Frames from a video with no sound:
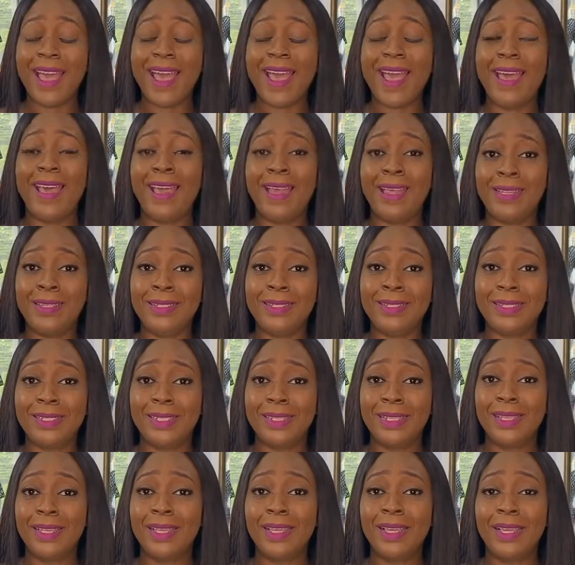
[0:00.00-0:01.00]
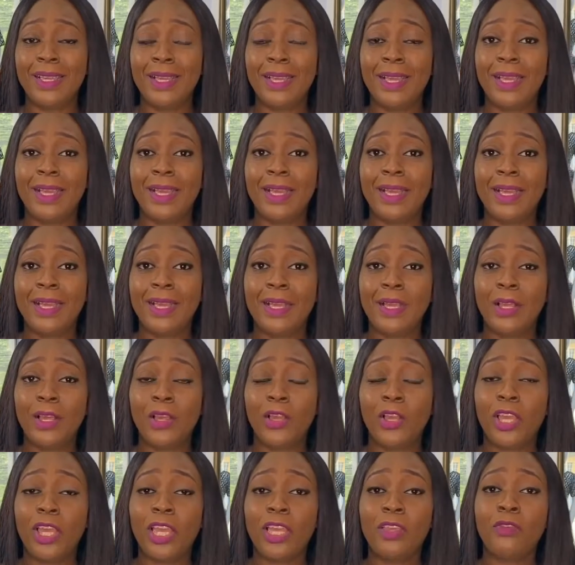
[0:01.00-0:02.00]
And
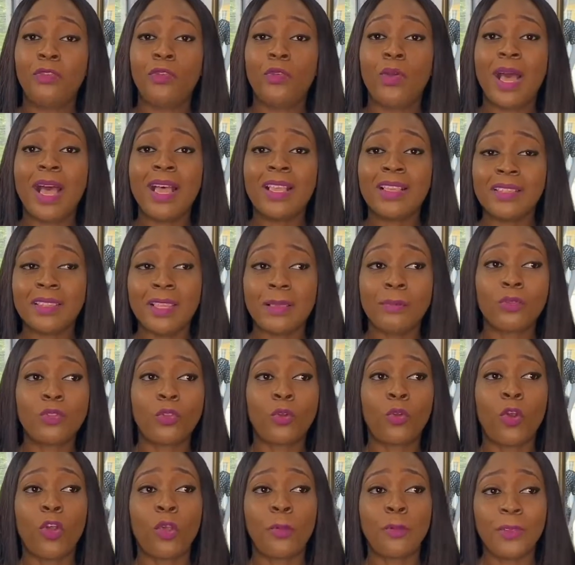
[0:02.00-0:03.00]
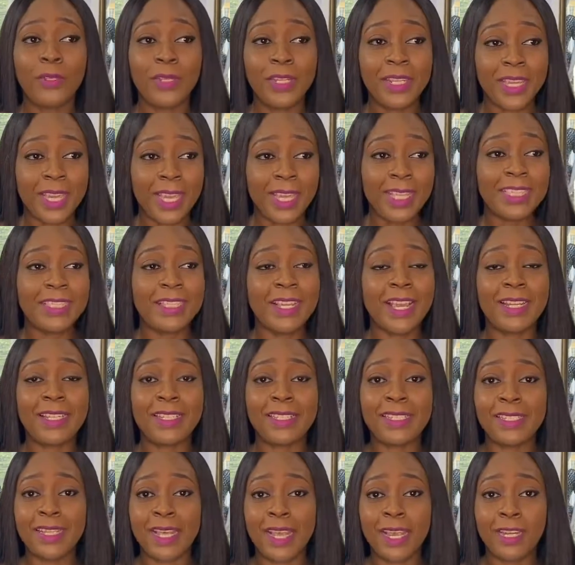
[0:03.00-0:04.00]
if you ask them to communicate their
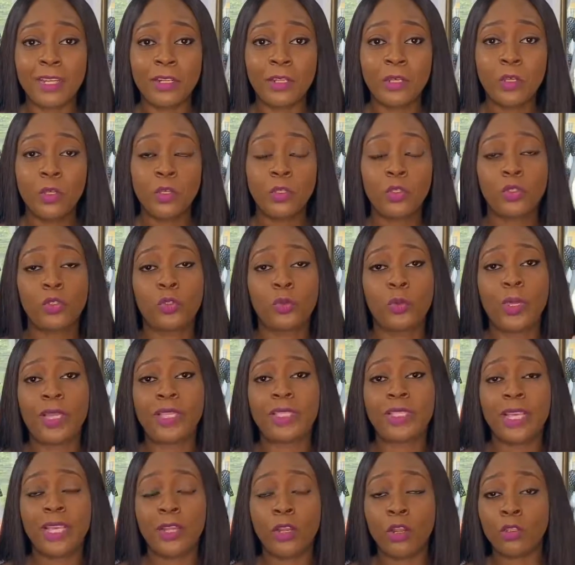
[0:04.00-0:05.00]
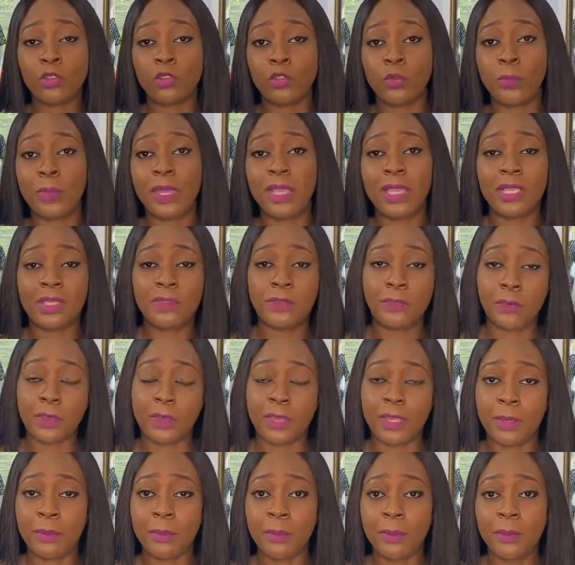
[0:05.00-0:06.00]
design to a tailor to make it for
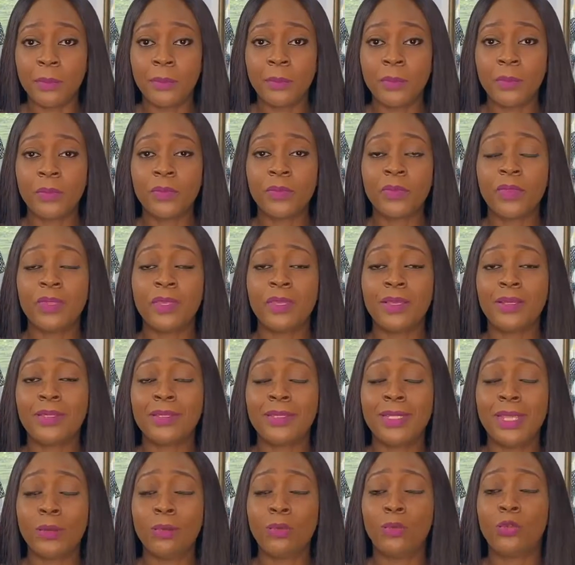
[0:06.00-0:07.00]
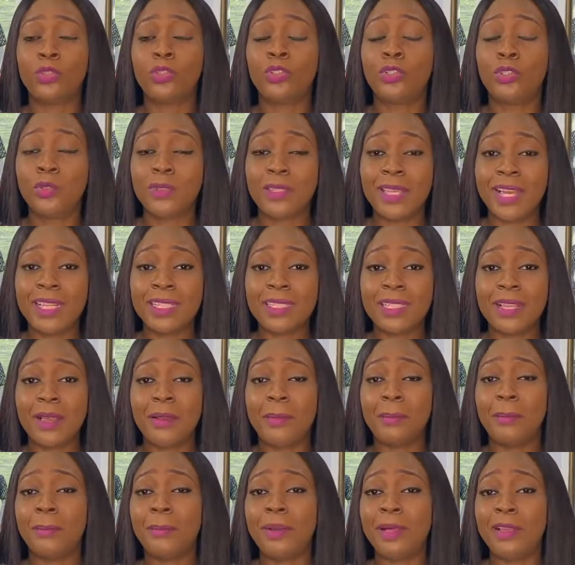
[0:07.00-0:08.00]
them, they will do that
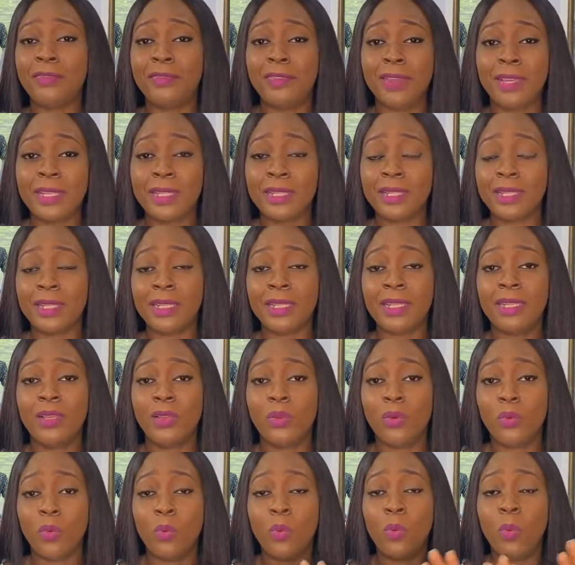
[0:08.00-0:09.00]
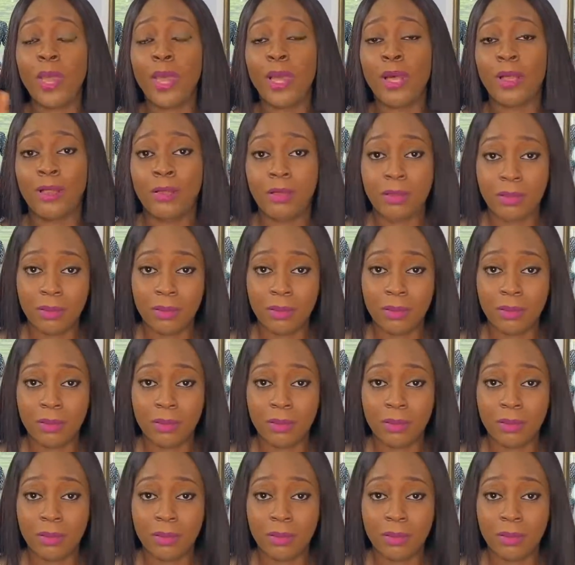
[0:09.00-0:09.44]
perfectly well.